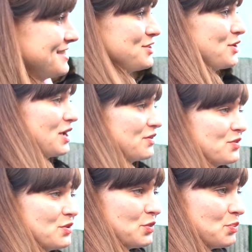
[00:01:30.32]
you have
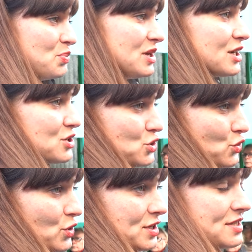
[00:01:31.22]
a bigger
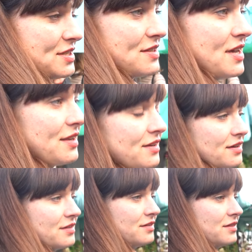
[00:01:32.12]
choice than
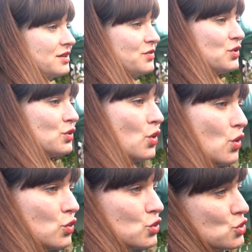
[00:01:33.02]
if you go
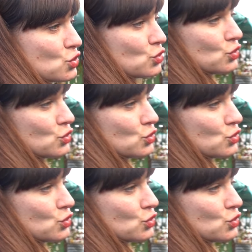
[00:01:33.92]
to